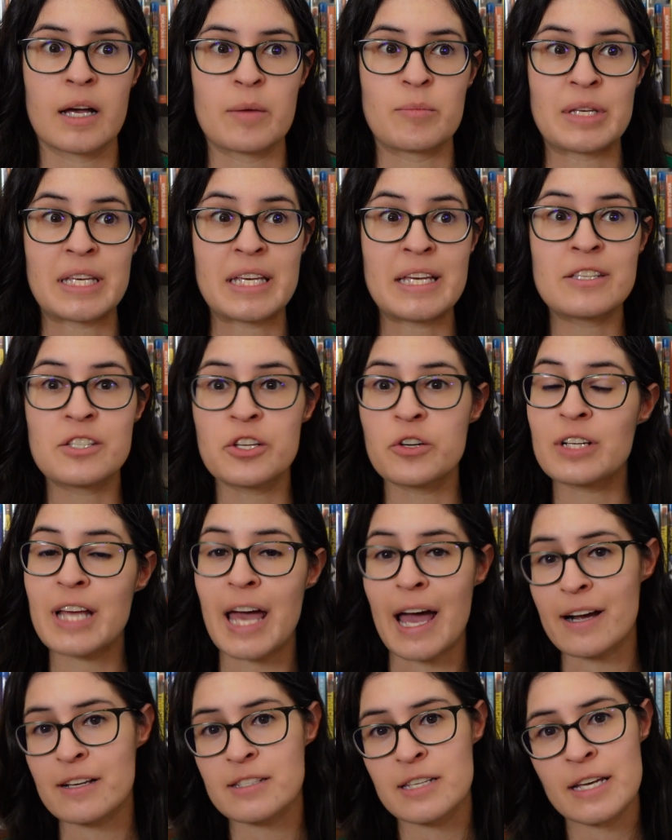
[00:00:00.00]
be easier to
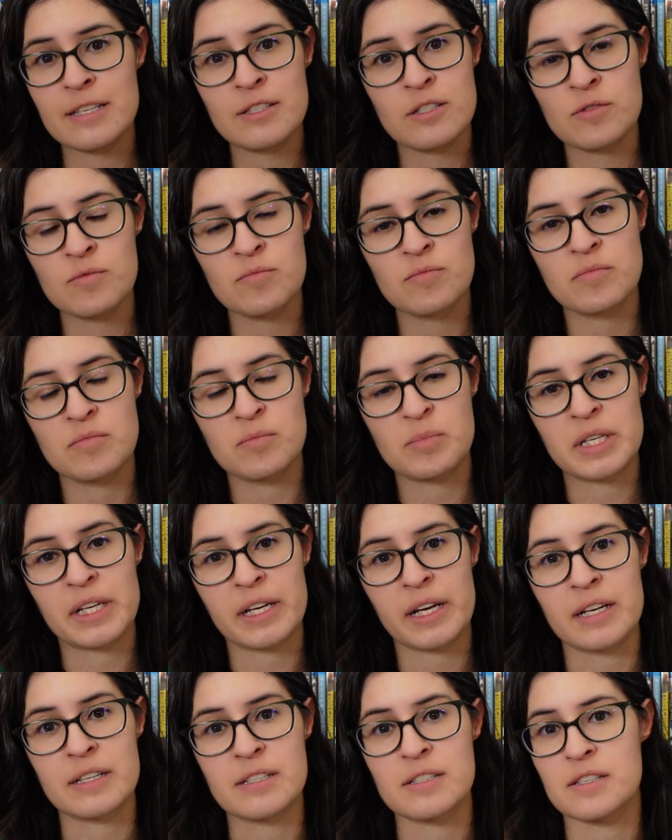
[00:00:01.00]
access
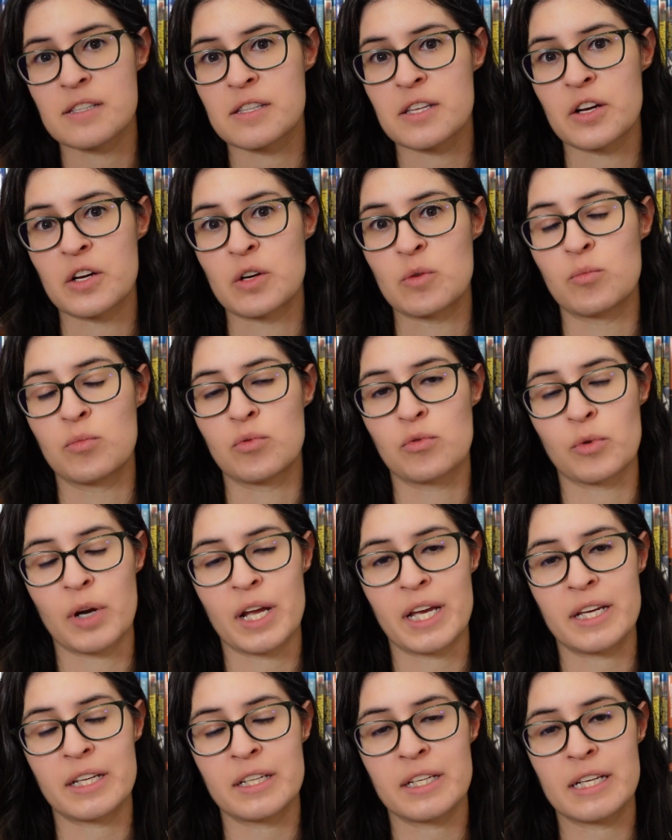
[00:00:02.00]
because their
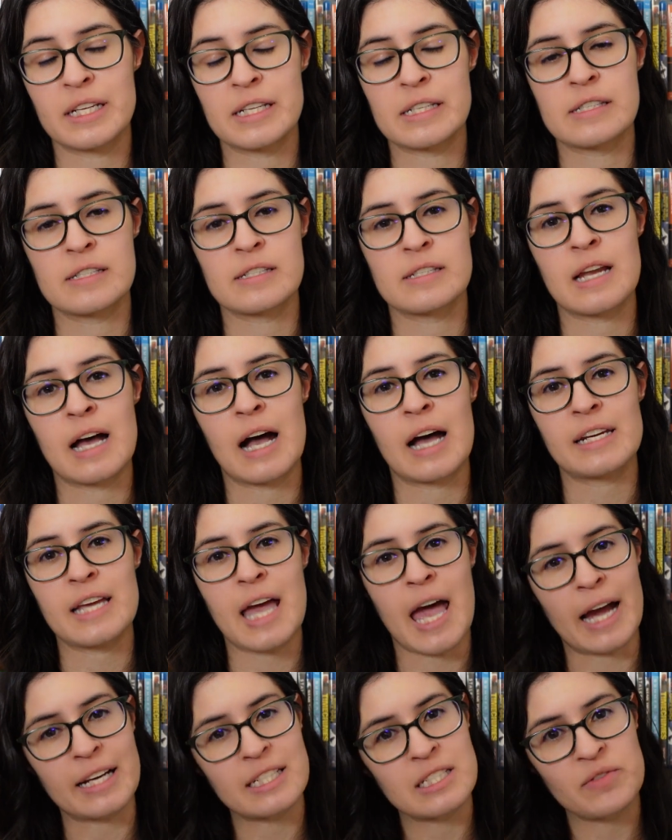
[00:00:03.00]
brain is not
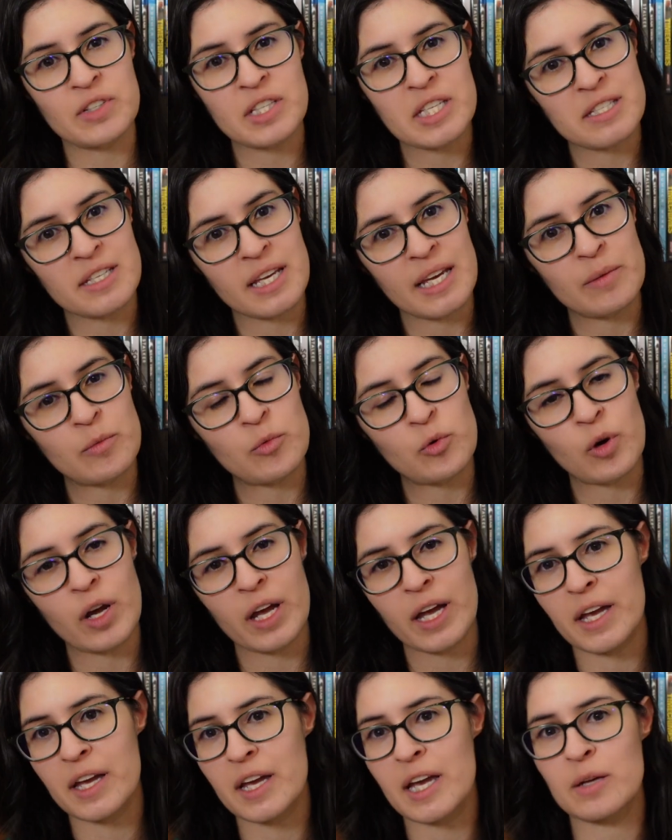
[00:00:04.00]
active in the same
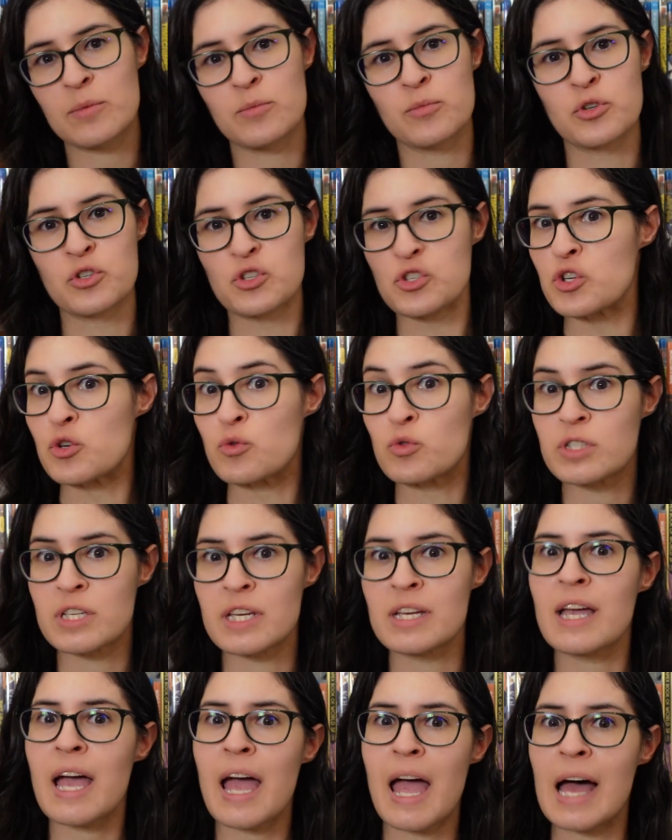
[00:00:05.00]
way and
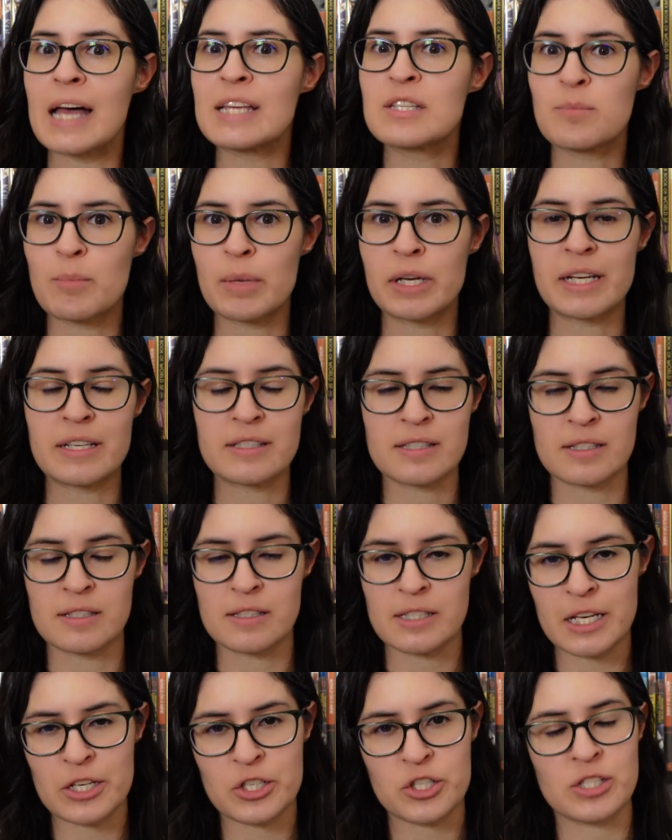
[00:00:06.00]
producing as many
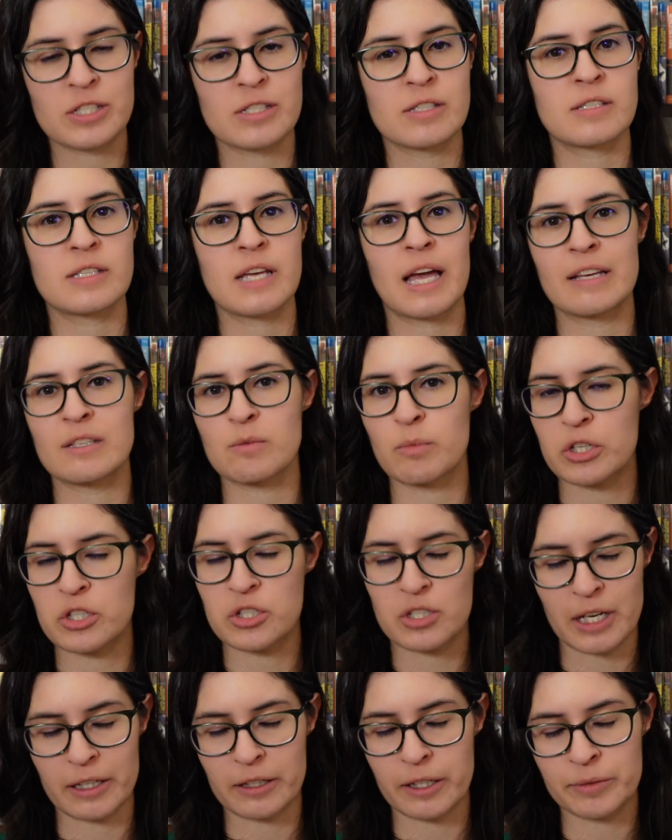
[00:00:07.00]
sensations, as
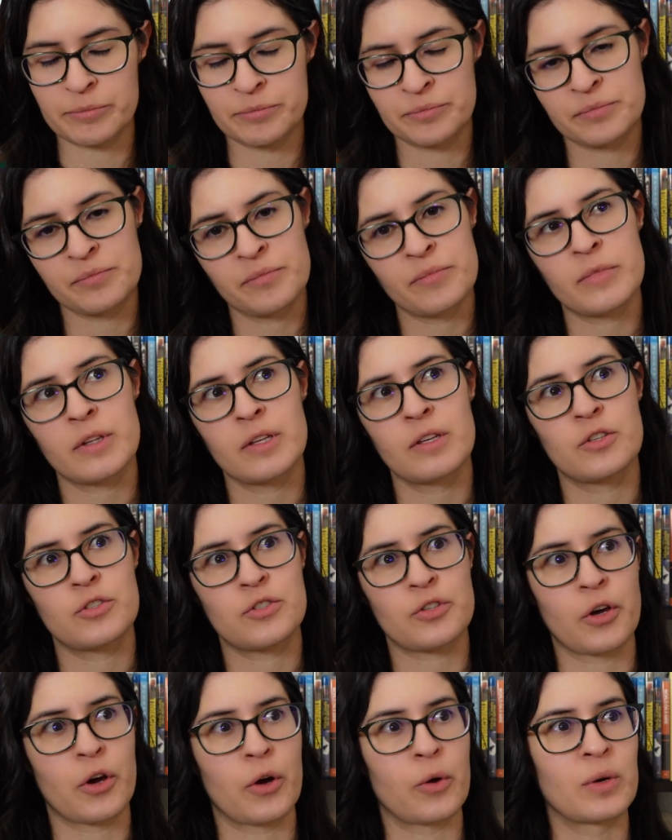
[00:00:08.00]
much data.
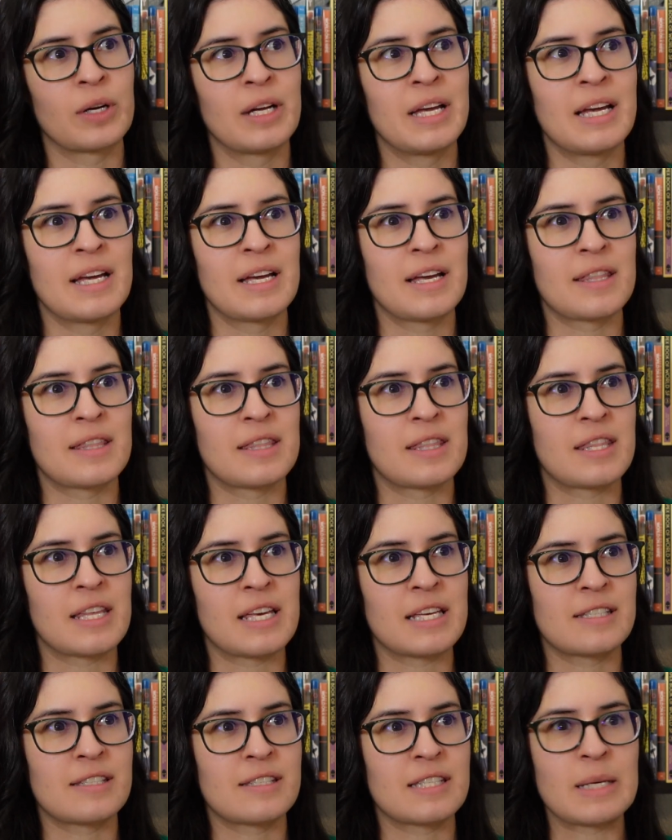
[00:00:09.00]
So
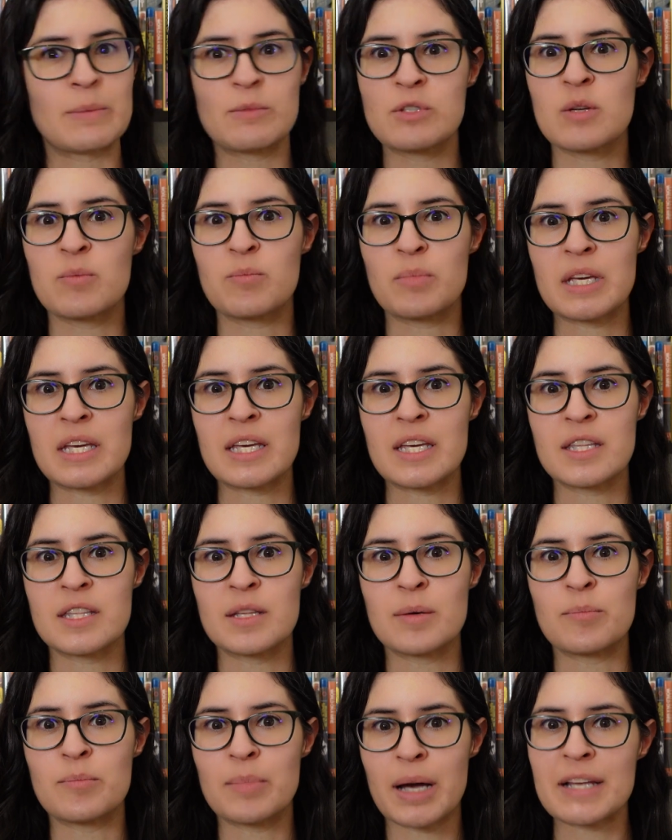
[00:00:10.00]
this seems to be
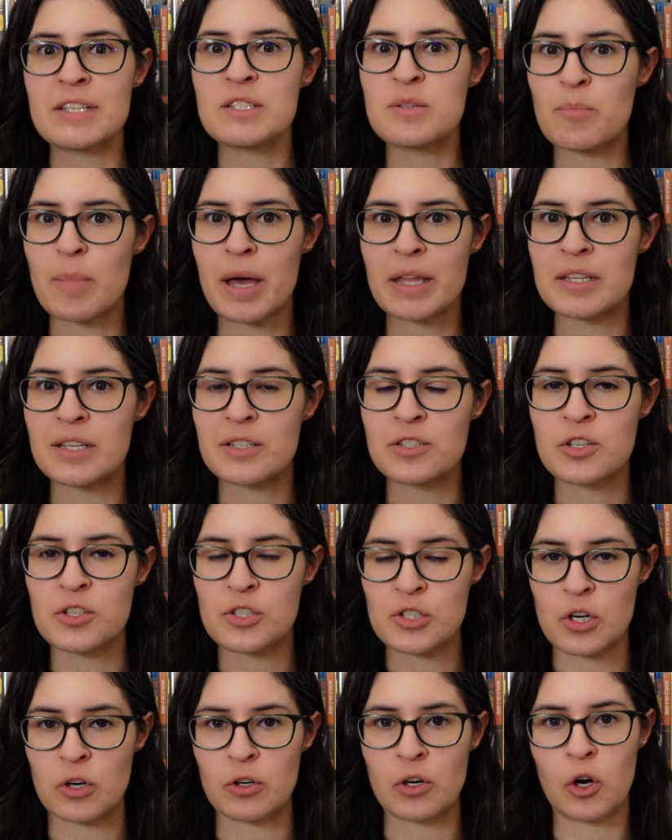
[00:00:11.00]
the best method to
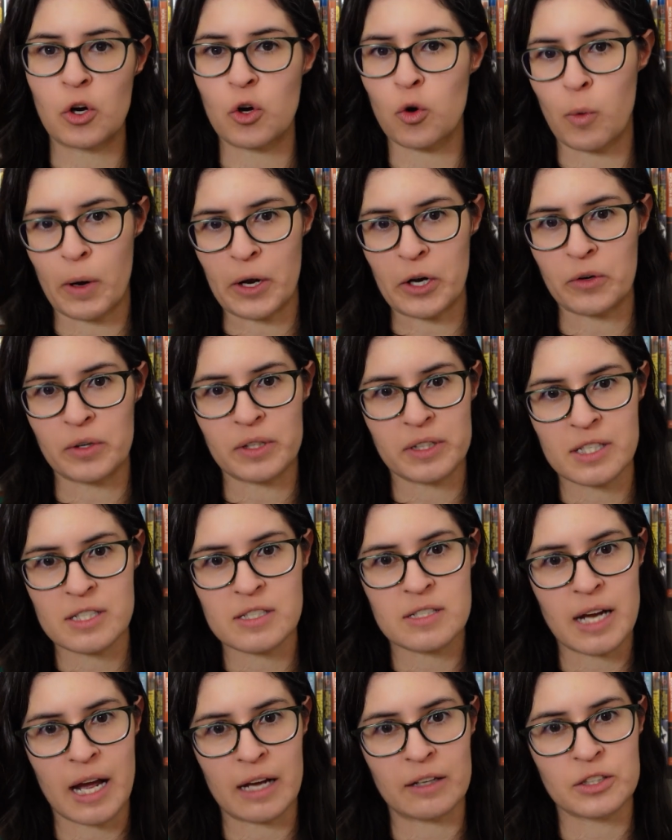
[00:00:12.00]
start acquiring
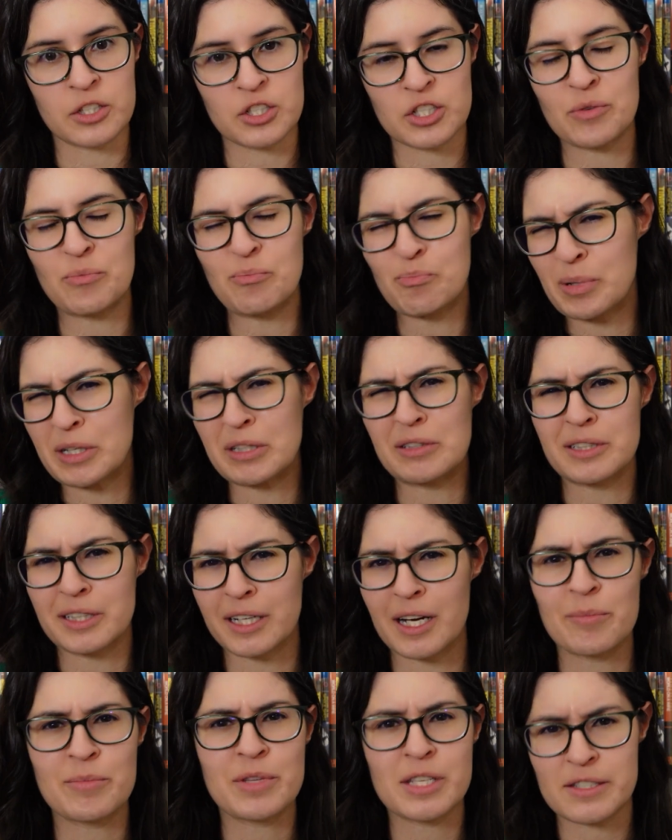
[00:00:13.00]
this knowledge and building
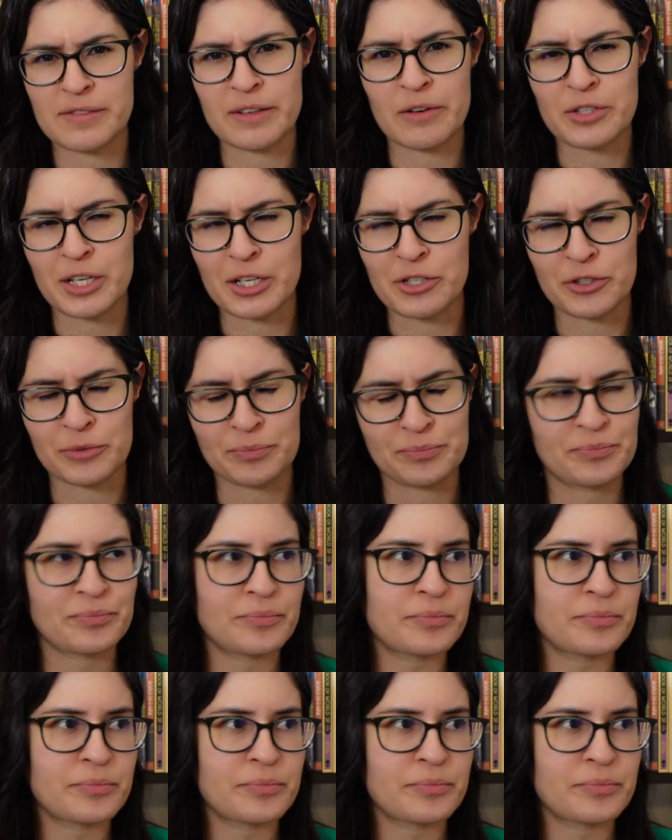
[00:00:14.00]
up this foundation.